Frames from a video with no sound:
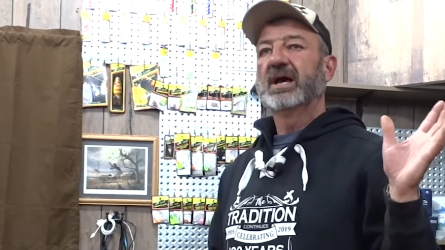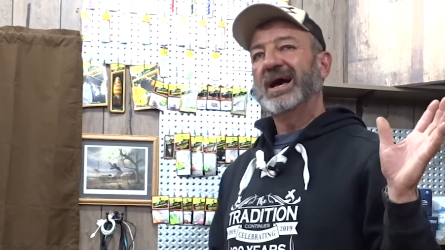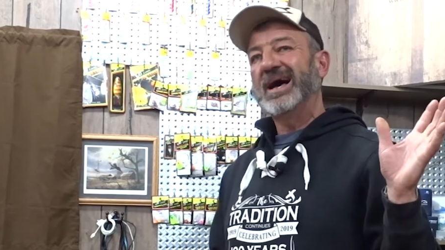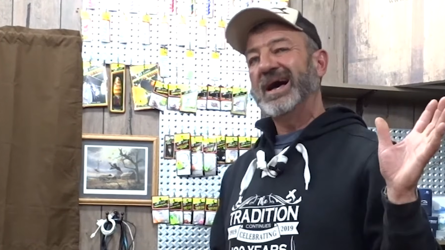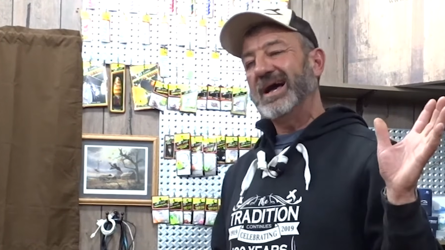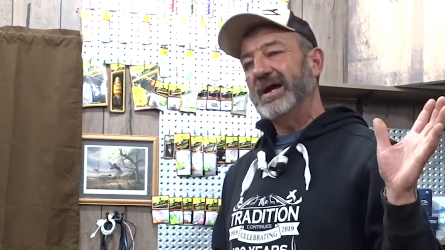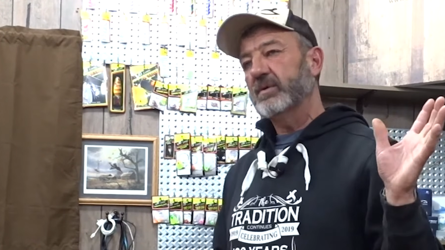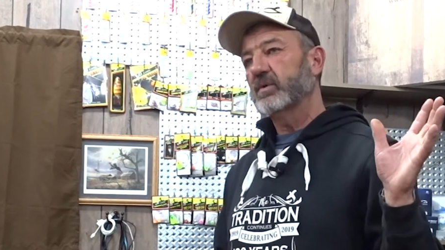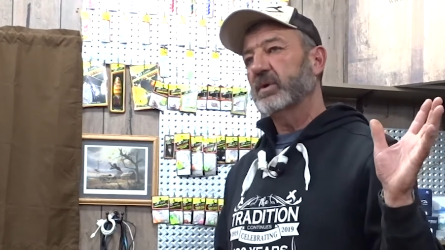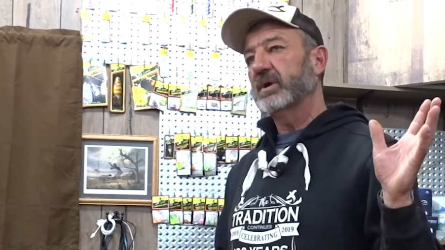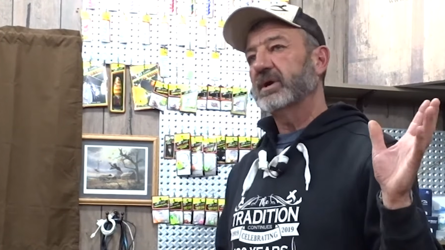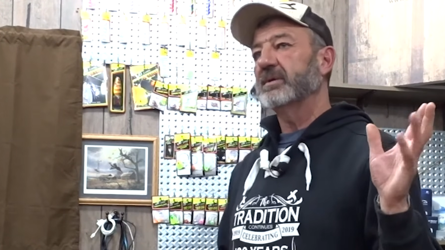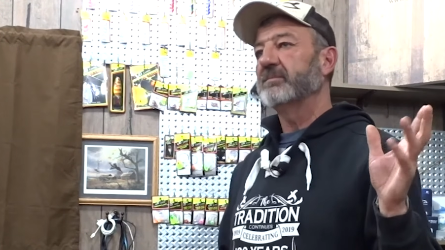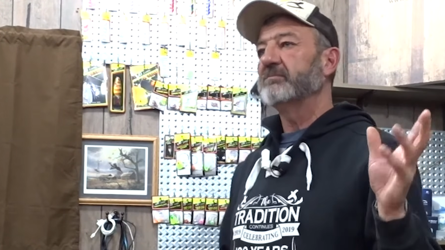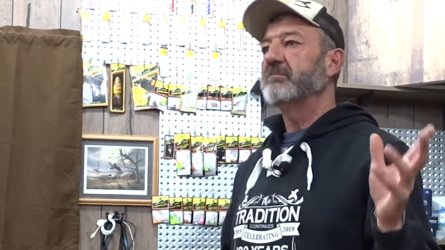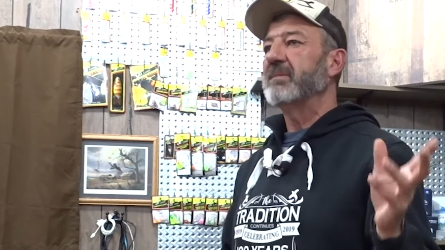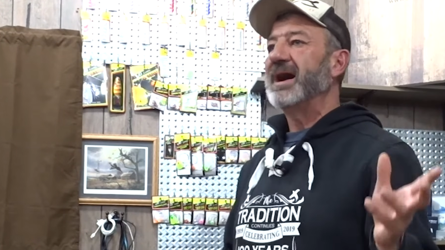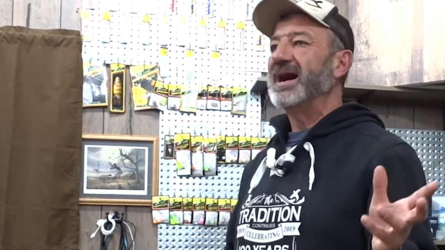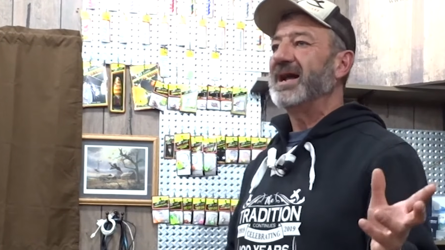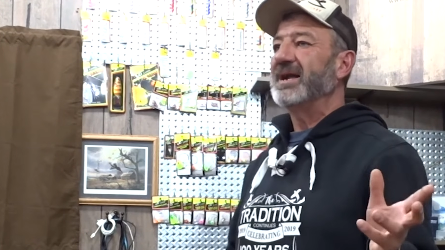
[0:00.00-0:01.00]
I run a
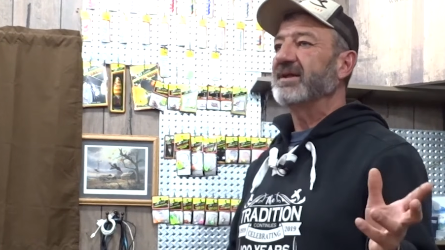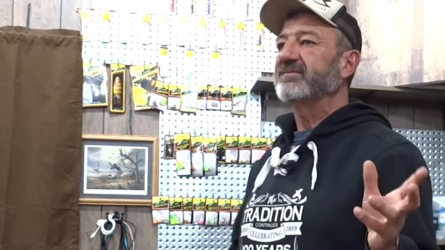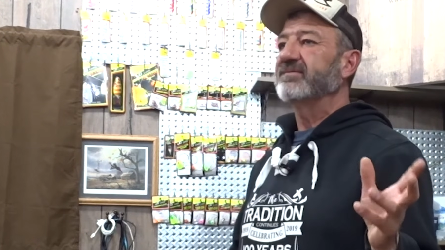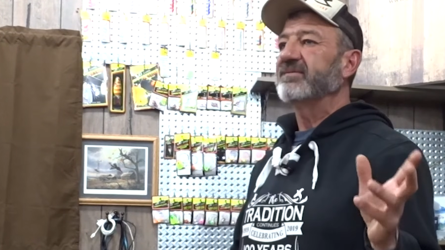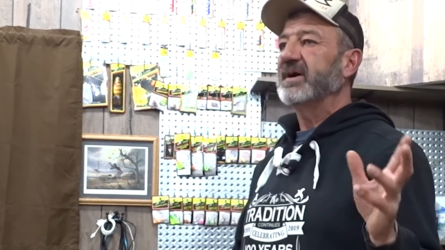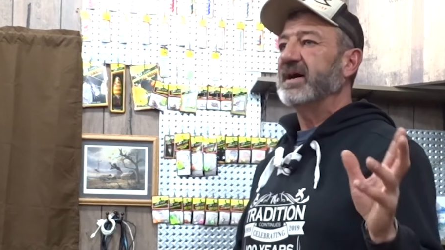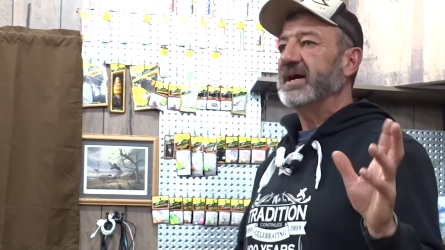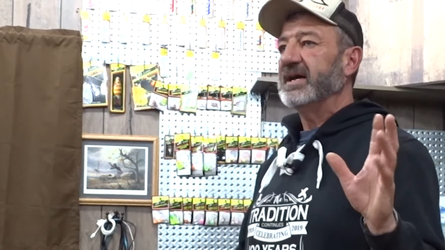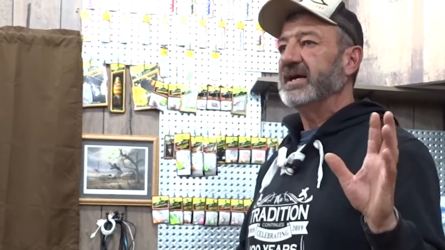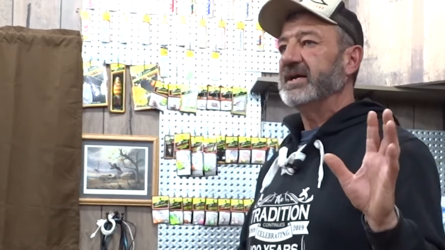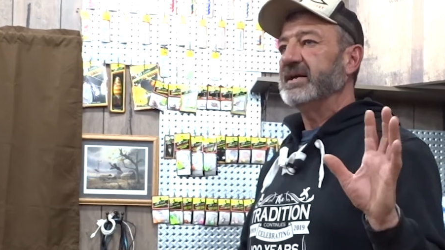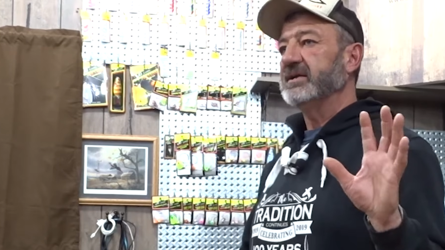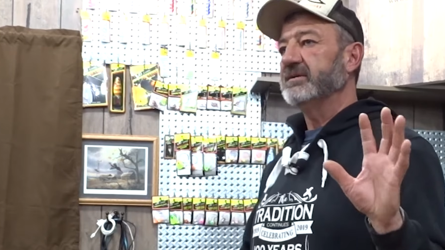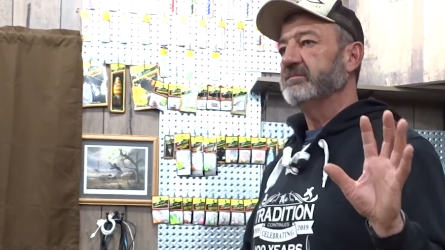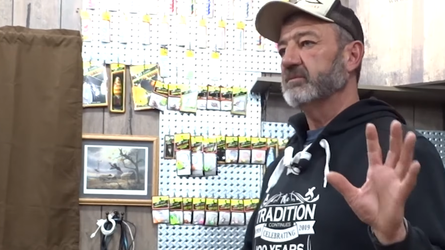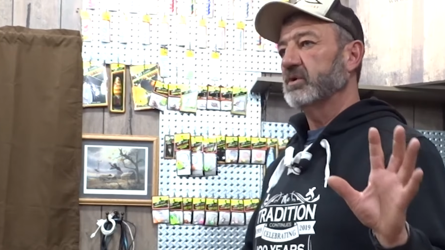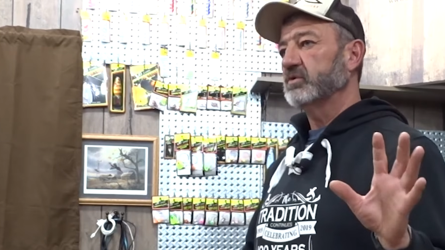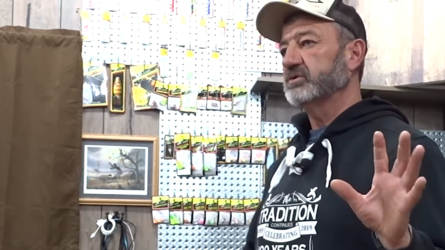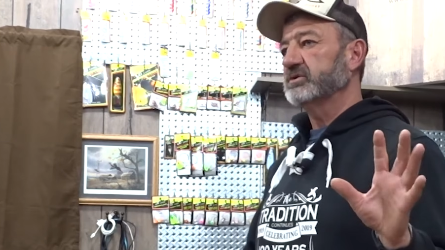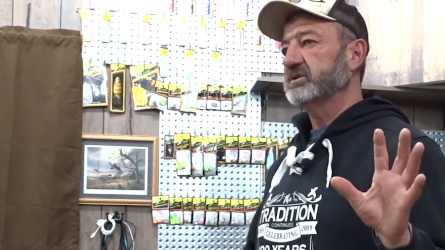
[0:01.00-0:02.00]
modified in
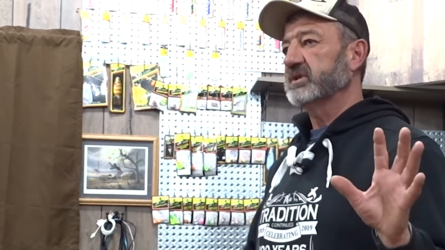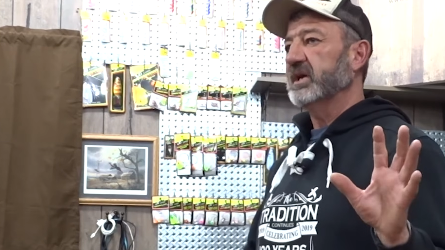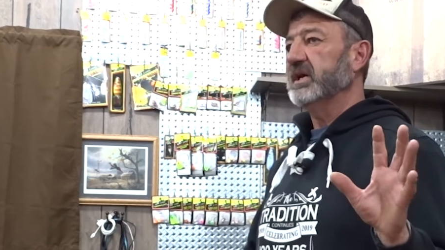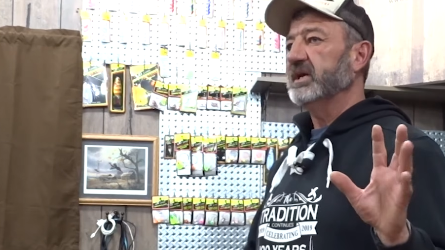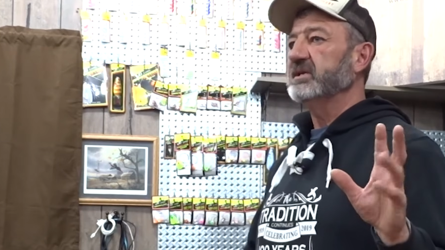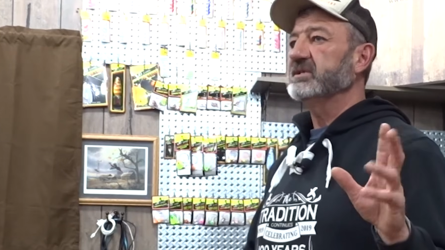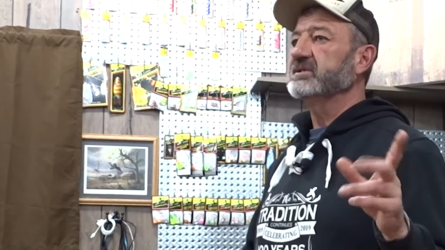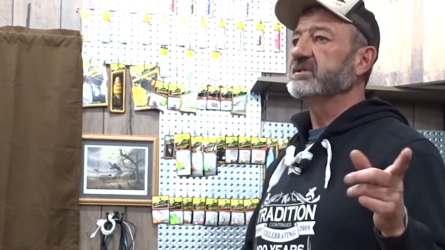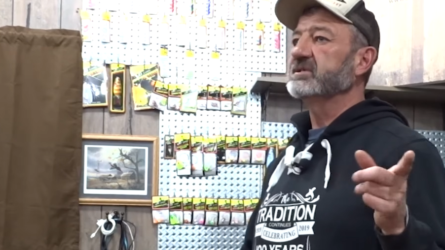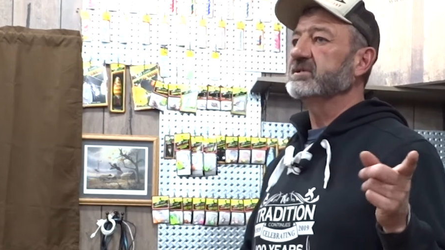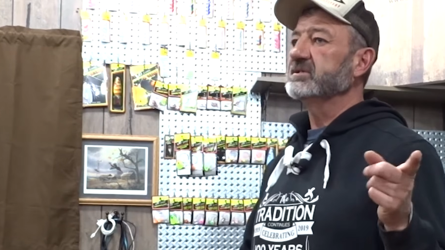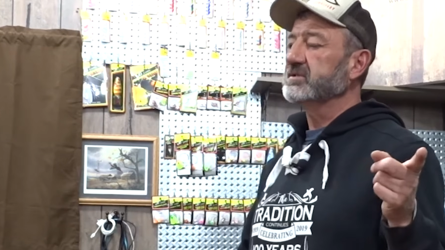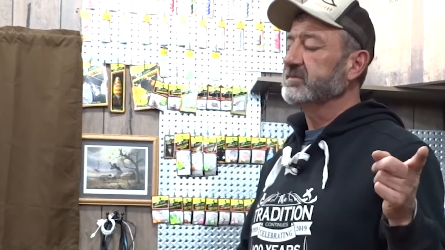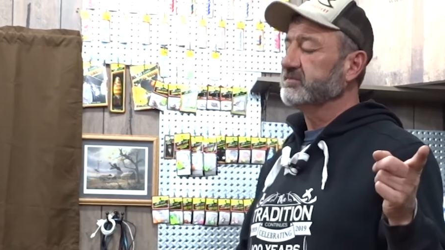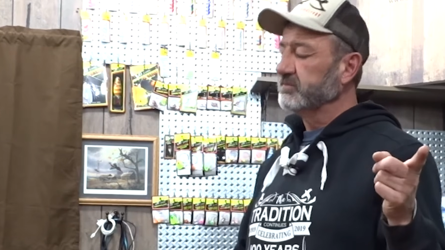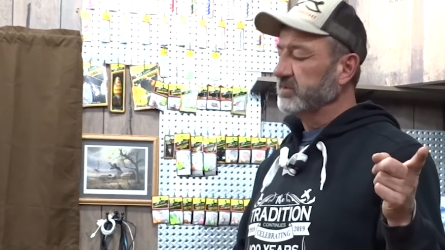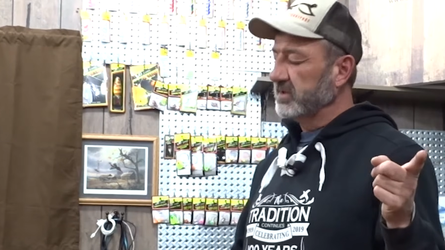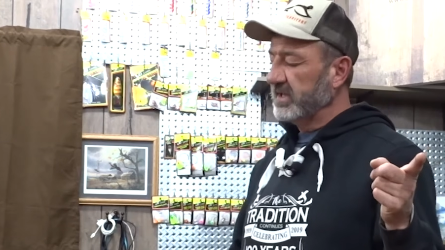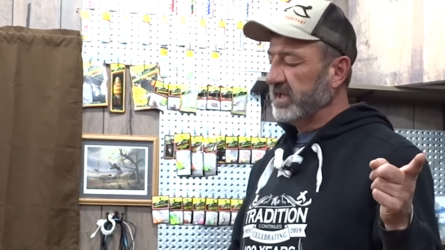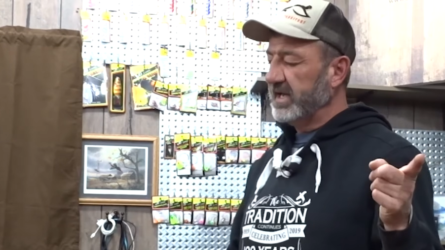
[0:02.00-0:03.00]
most cases,
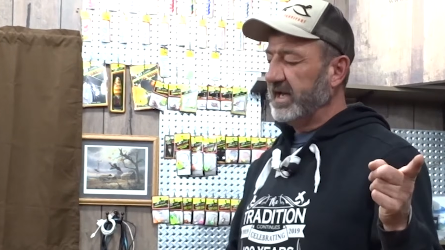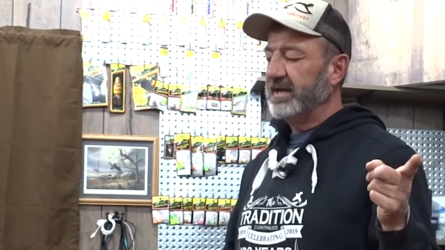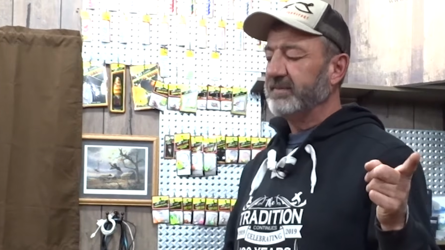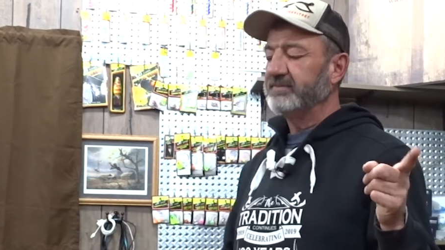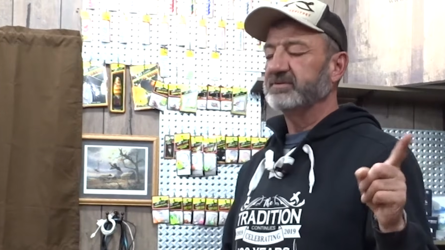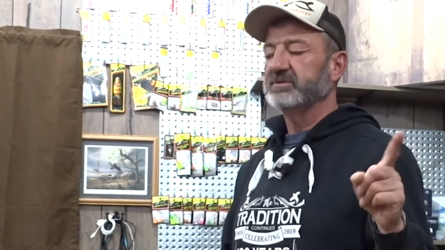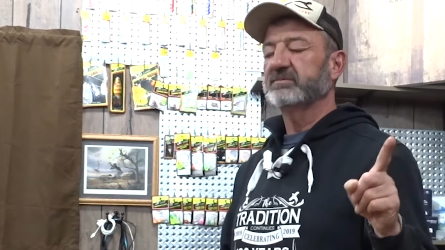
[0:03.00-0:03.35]
perhaps